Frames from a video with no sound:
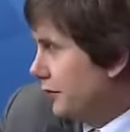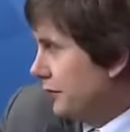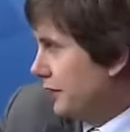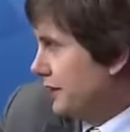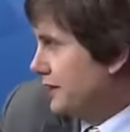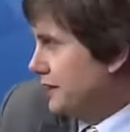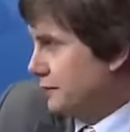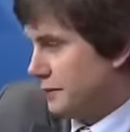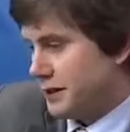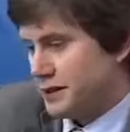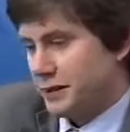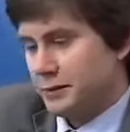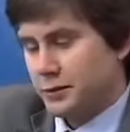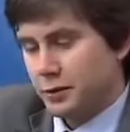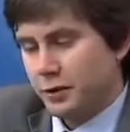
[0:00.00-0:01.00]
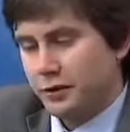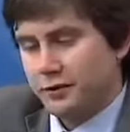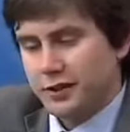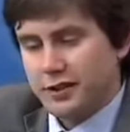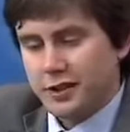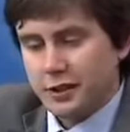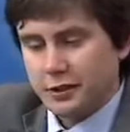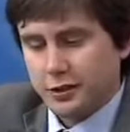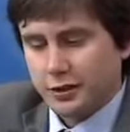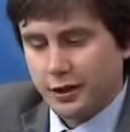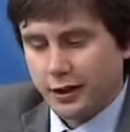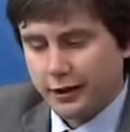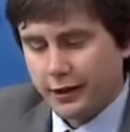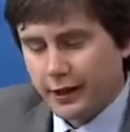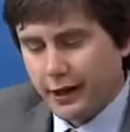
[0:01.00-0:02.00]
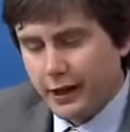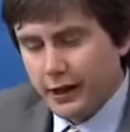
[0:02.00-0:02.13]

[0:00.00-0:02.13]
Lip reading: there needs to be some sort of decision on,